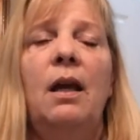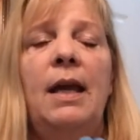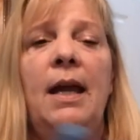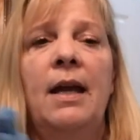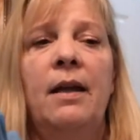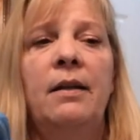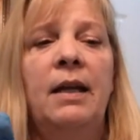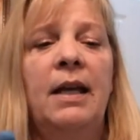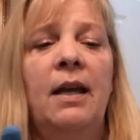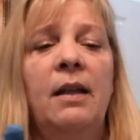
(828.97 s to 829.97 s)

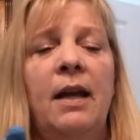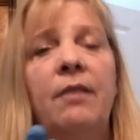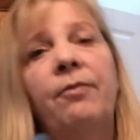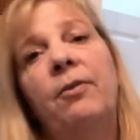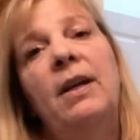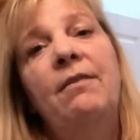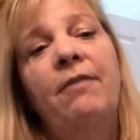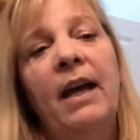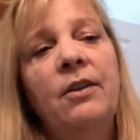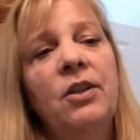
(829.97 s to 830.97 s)
and get like free
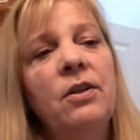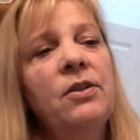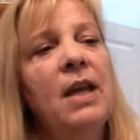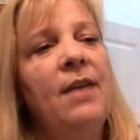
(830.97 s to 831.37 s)
vectors.